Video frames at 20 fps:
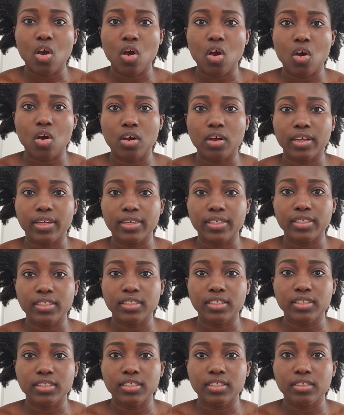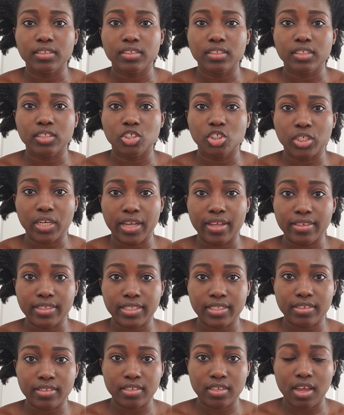on the gel
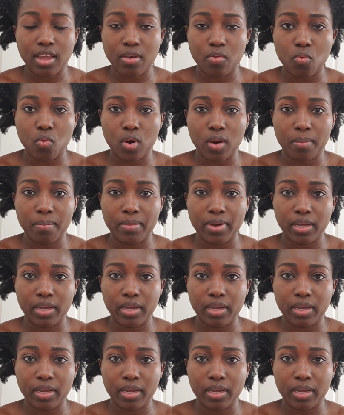since I want